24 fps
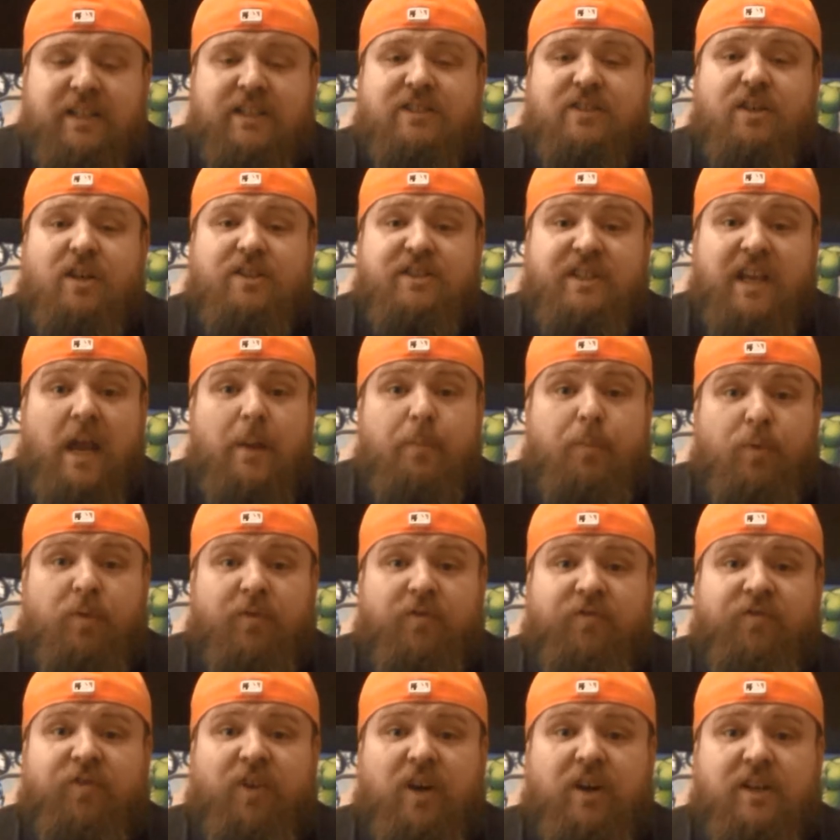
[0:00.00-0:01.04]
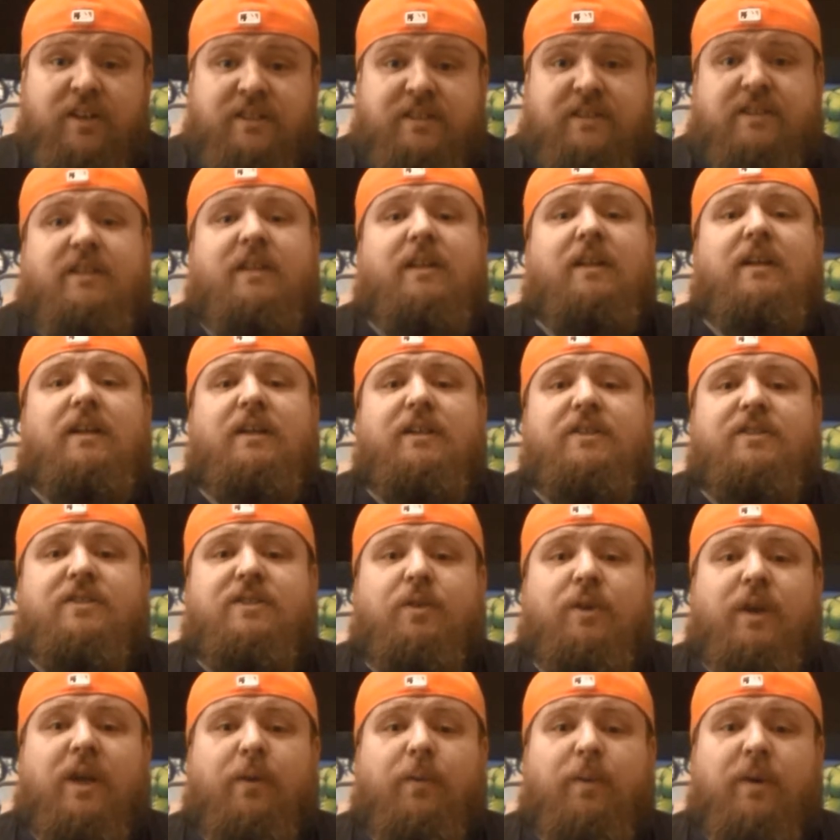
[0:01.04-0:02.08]
And that starts April 1st,
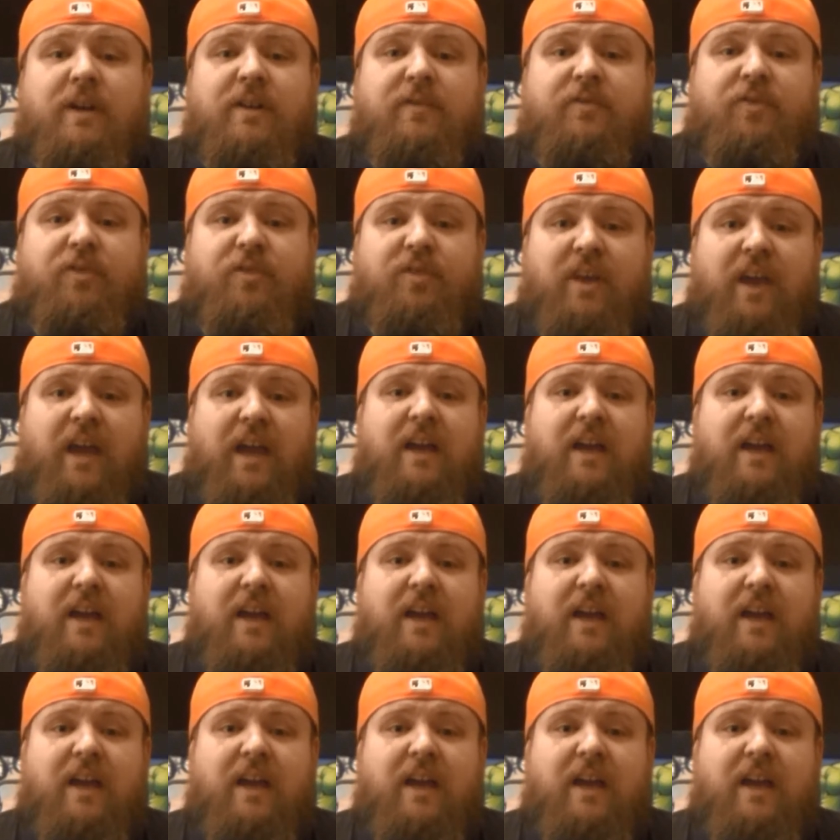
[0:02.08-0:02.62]
so get ready for